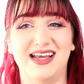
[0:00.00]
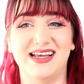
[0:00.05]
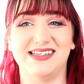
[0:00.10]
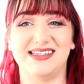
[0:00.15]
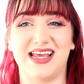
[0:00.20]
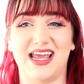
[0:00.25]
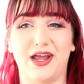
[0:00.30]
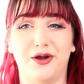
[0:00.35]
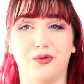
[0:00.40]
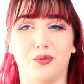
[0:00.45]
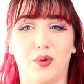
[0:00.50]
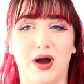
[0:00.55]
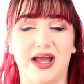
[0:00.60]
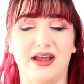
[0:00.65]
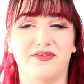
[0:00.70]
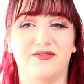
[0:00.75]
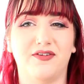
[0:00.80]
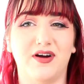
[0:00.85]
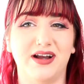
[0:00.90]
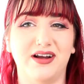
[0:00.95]
is a
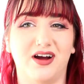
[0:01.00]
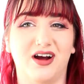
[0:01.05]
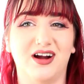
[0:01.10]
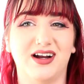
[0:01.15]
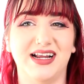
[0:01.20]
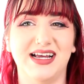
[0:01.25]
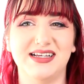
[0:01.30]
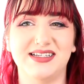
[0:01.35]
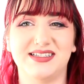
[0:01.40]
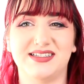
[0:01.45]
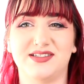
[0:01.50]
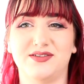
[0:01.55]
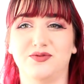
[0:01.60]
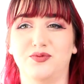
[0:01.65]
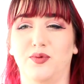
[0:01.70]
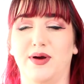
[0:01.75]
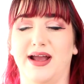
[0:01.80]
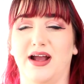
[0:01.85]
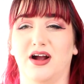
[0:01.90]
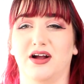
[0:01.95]
Y-front harness
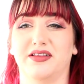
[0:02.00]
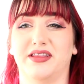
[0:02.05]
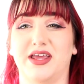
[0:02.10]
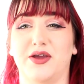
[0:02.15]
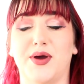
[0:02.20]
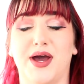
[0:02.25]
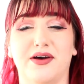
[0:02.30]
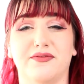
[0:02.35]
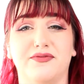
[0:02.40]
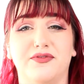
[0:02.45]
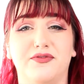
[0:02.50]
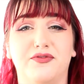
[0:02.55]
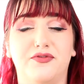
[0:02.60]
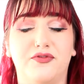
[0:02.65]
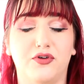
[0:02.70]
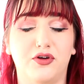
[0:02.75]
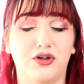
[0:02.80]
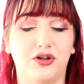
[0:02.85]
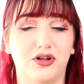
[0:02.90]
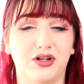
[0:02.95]
where you have
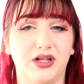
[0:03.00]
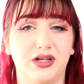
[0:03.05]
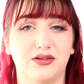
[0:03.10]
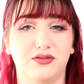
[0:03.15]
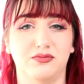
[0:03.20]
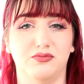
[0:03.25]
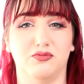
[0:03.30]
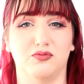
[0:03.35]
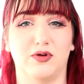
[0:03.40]
full